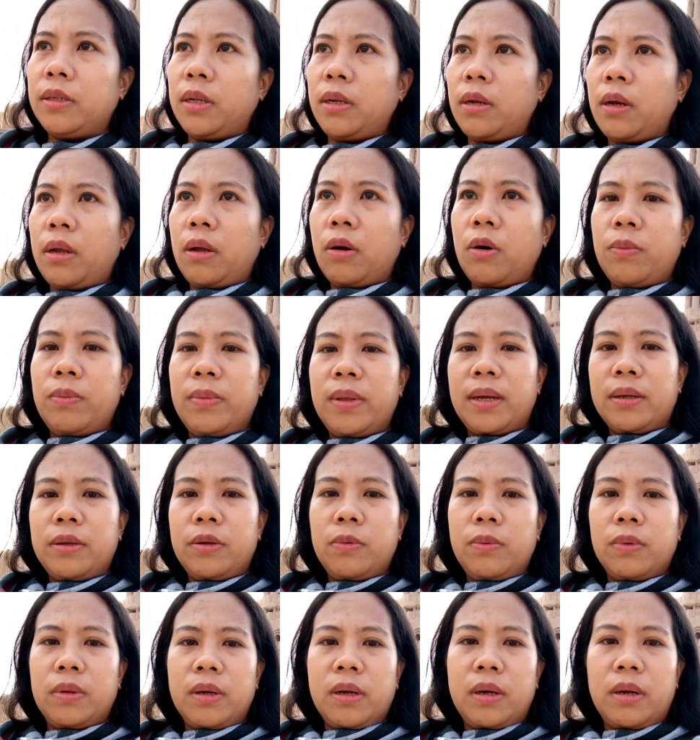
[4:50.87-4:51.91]
And I hope that you
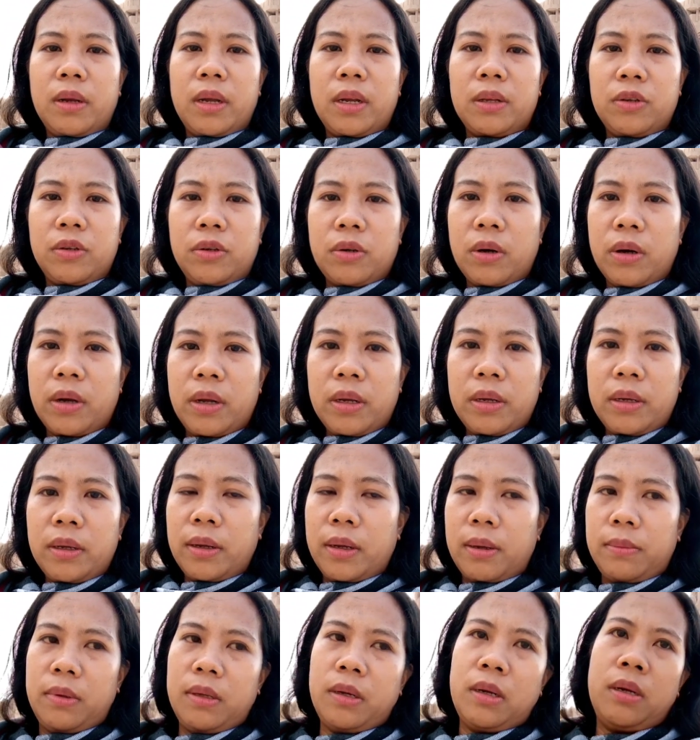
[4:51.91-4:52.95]
will gonna enjoy,
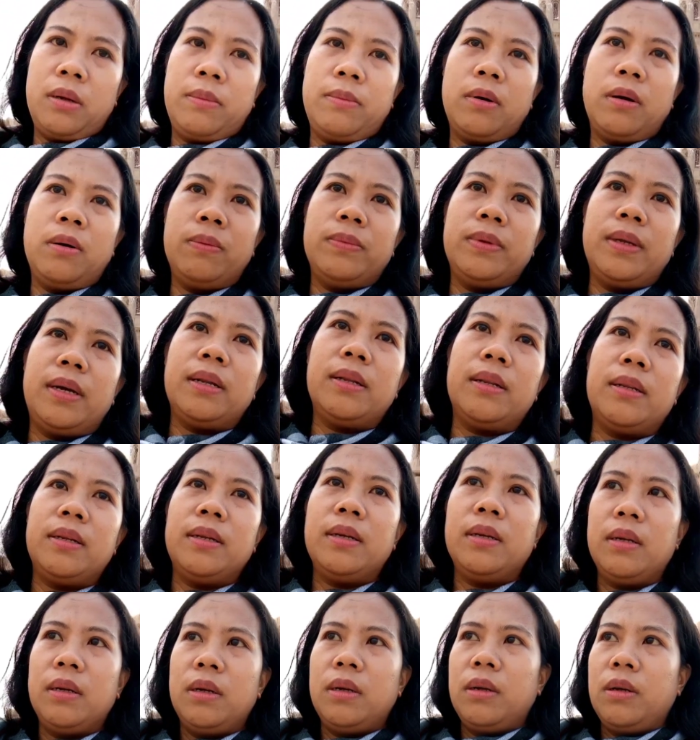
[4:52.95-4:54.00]
and I hope that
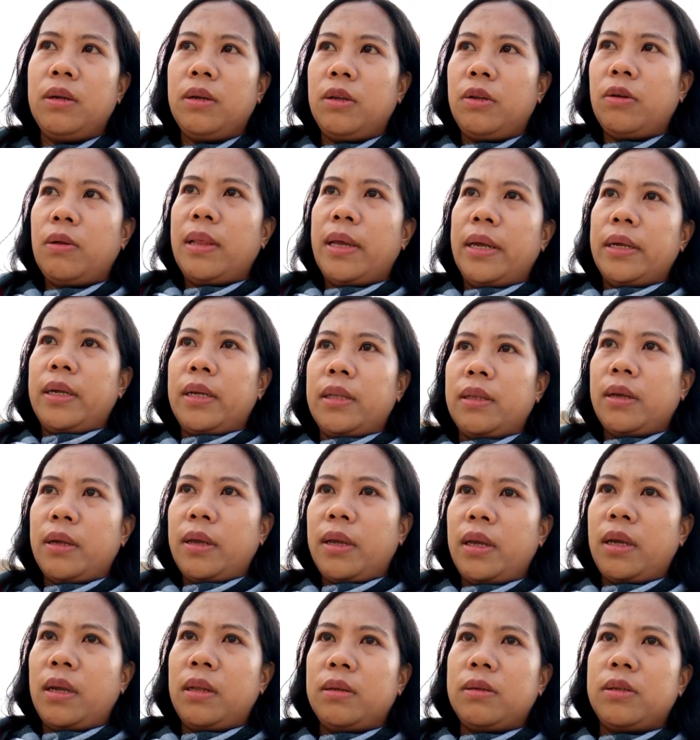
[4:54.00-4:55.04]
you like it
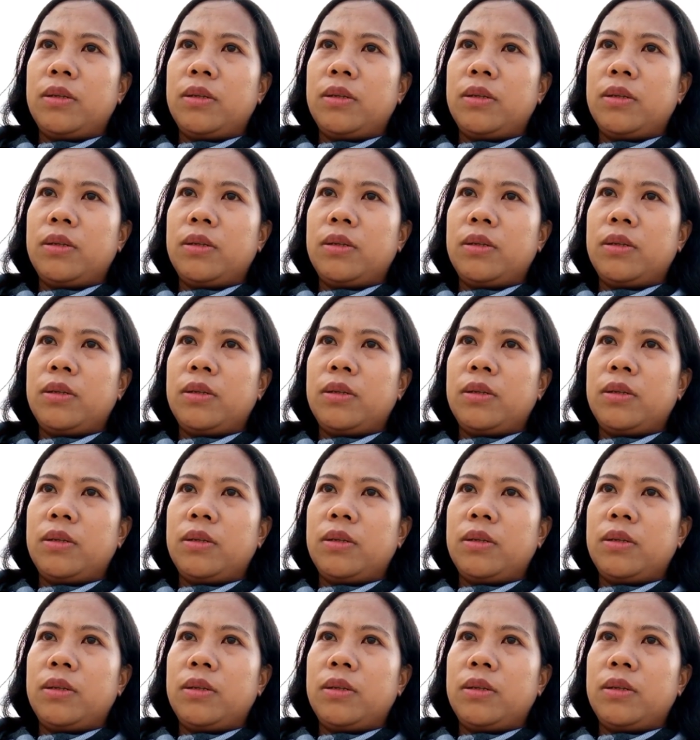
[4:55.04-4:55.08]
again.